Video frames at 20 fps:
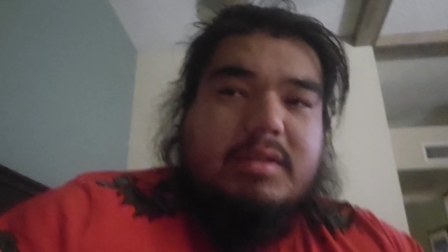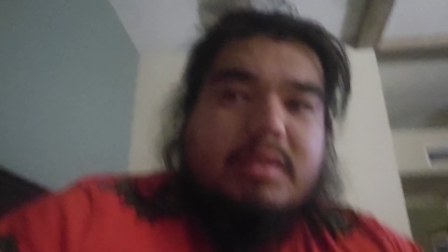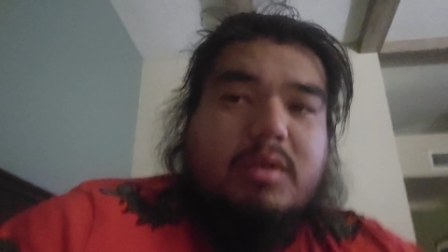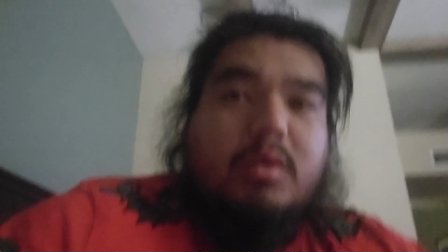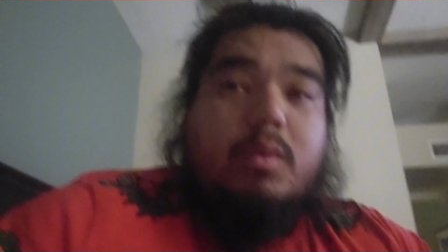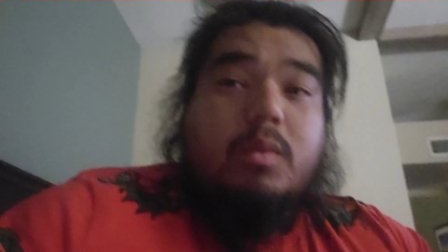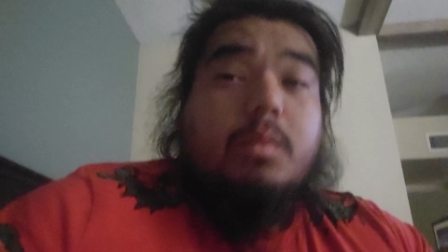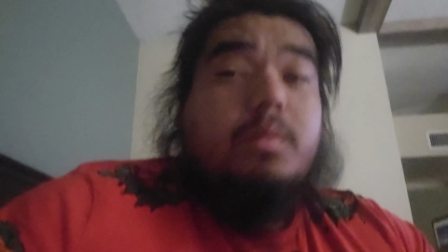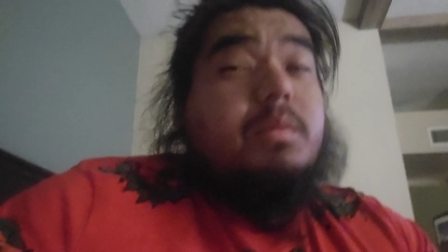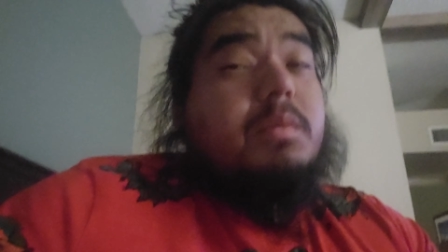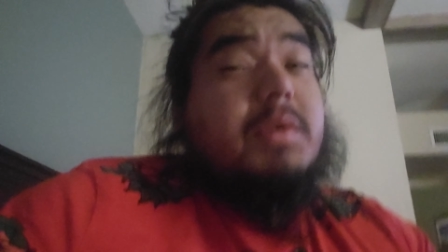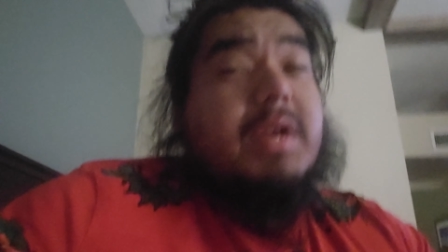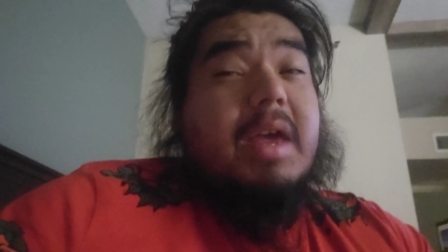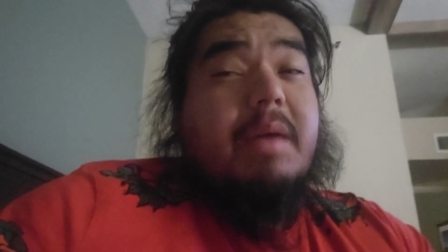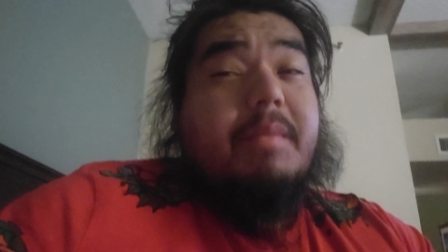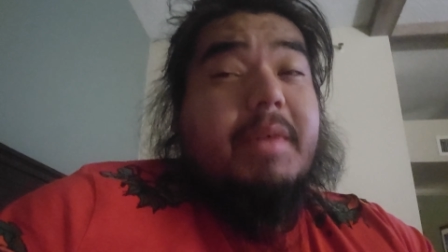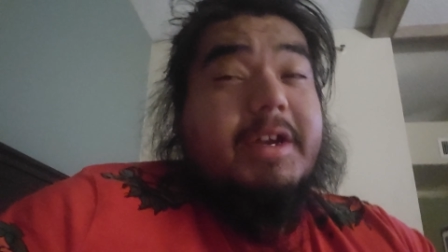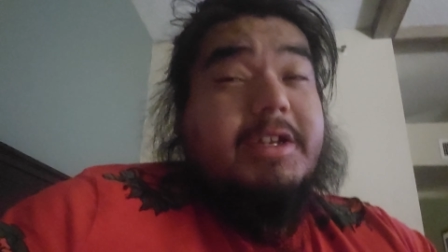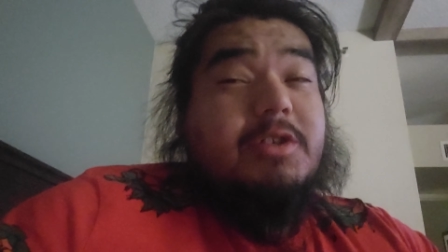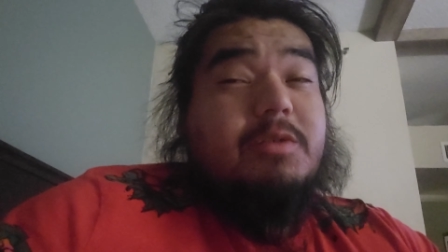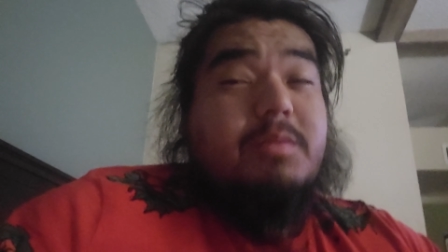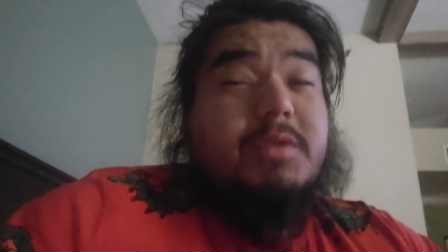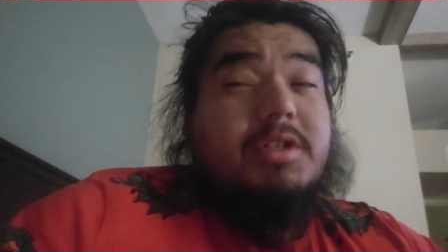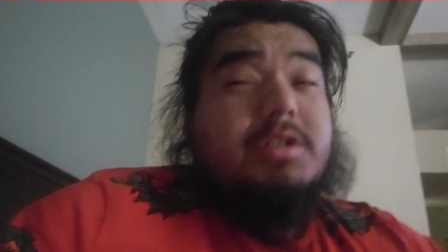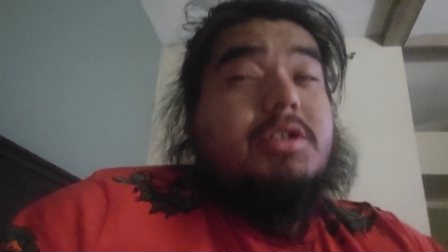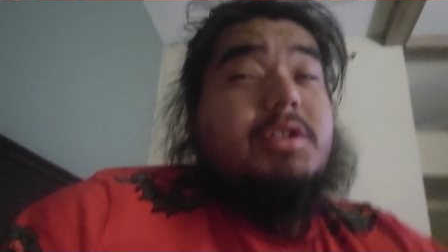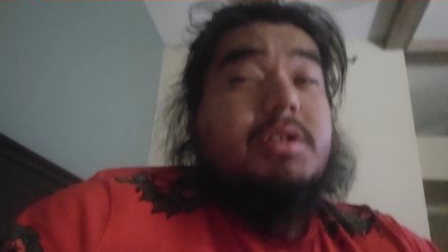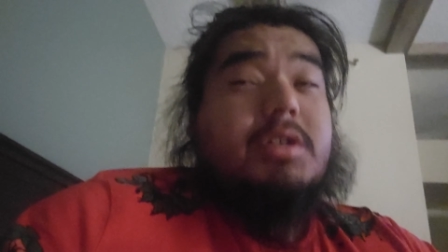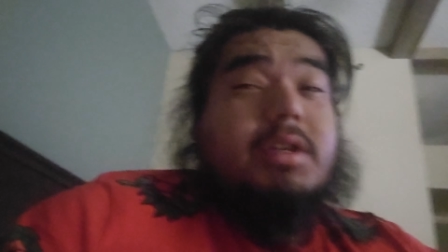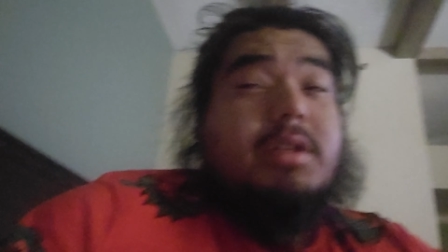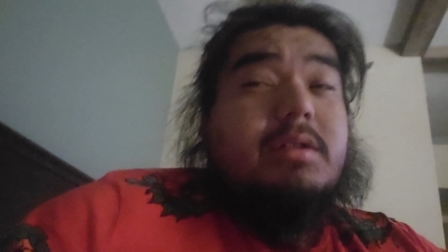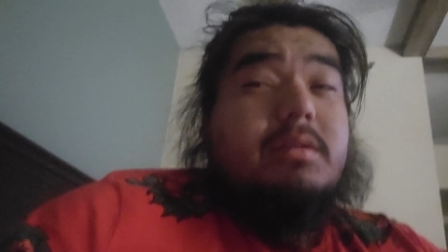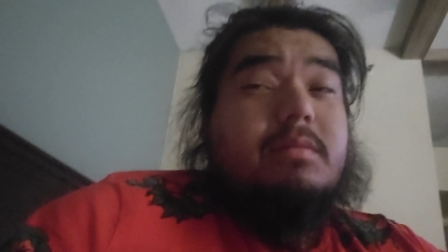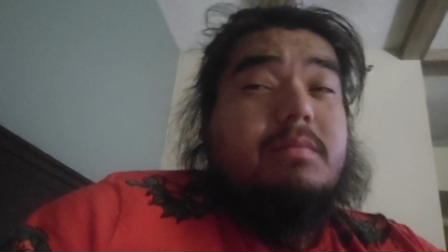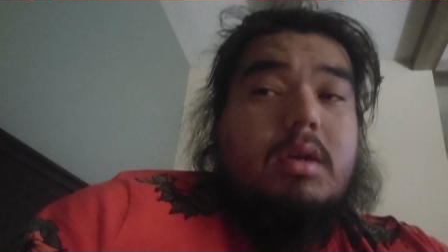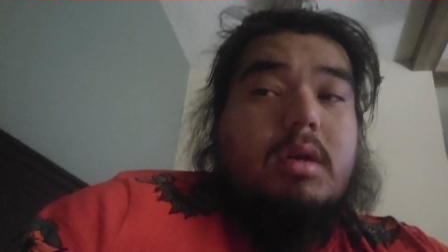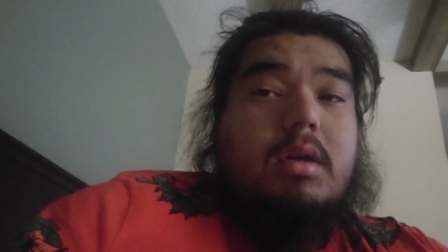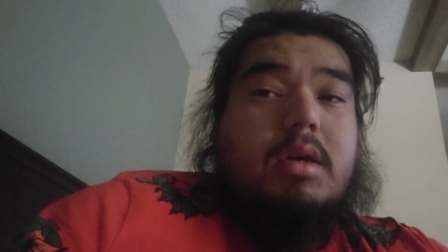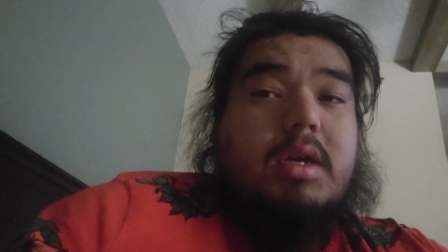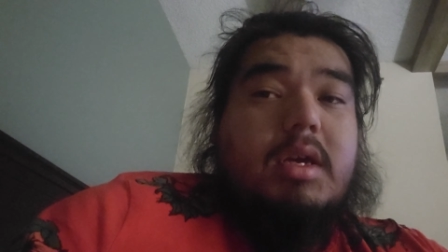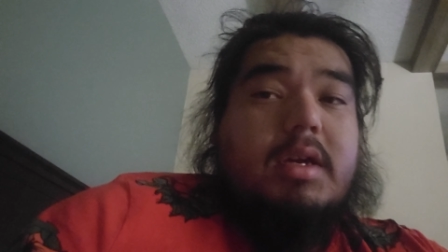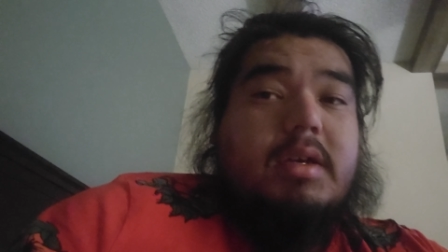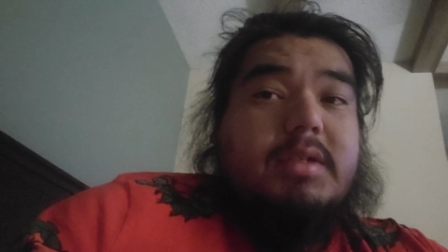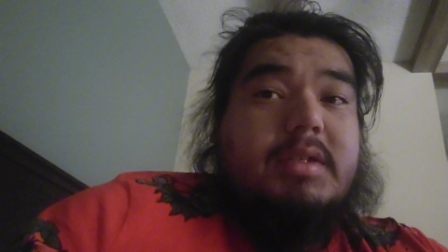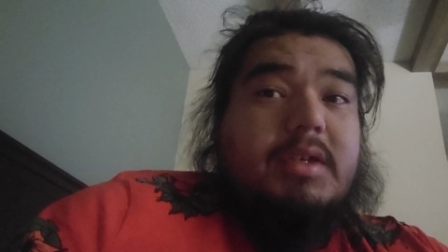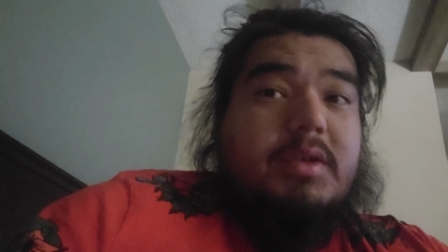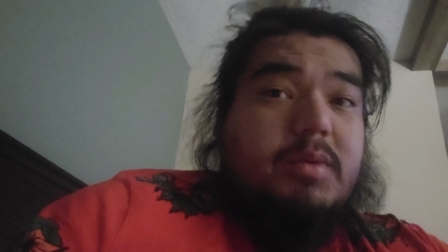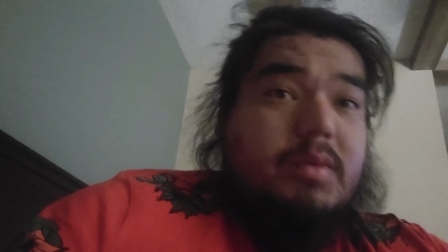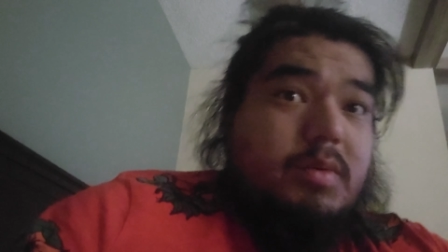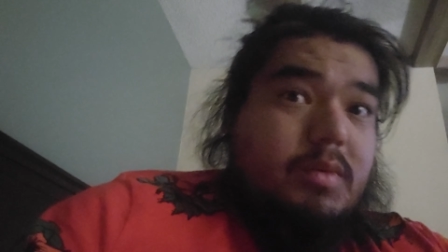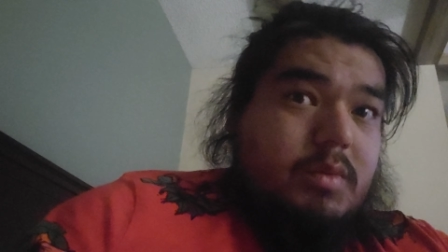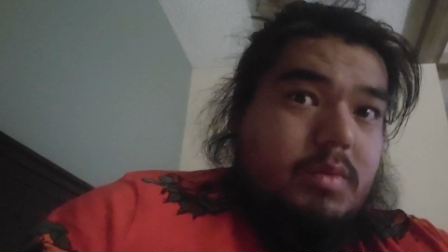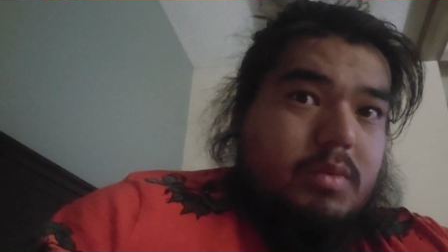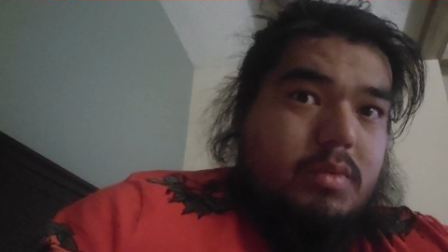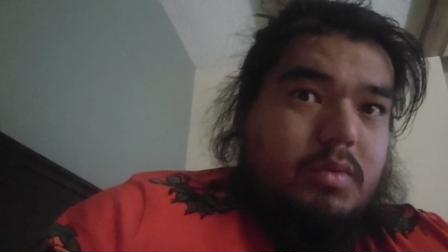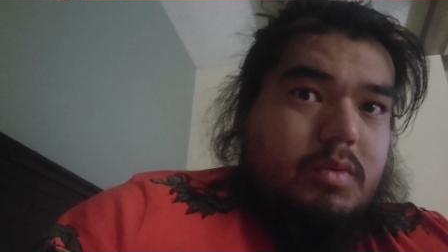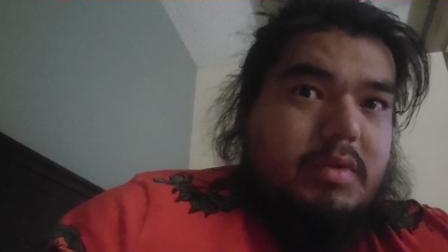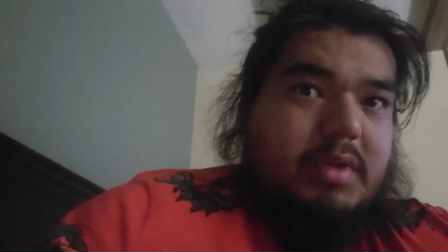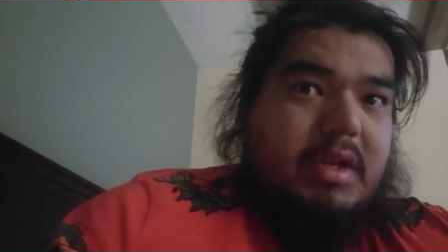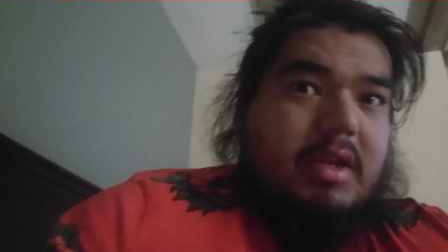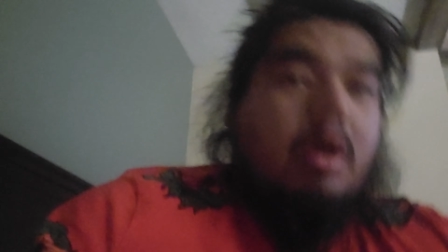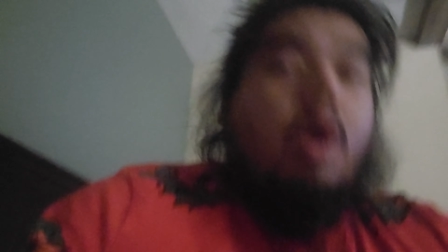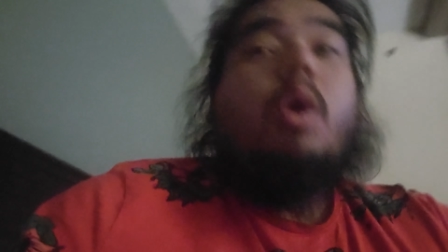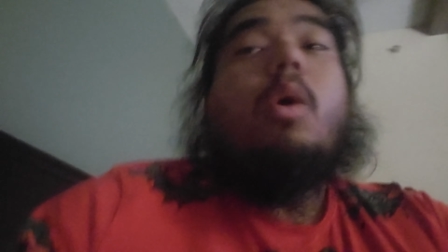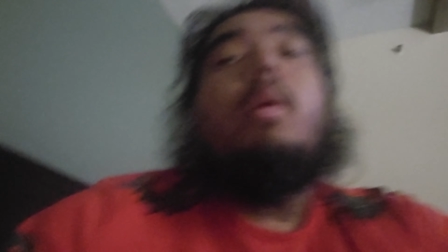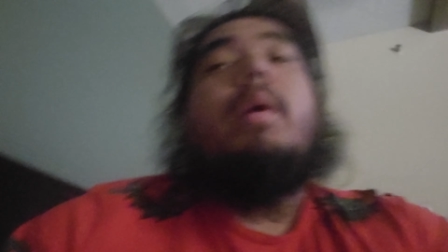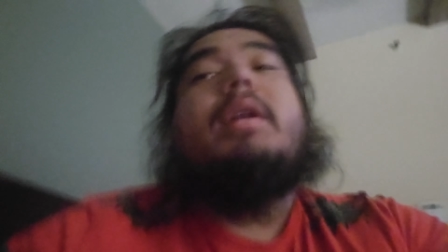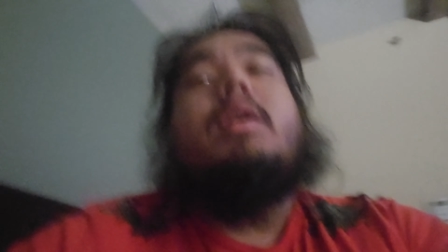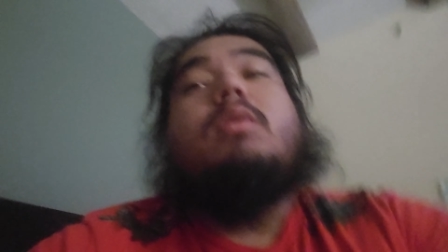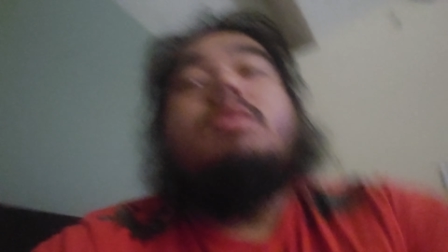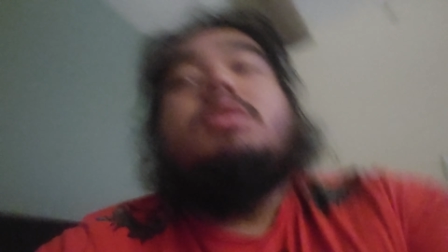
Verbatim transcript: so can't buy too much shit. Yeah, I'll see you then. Oh, and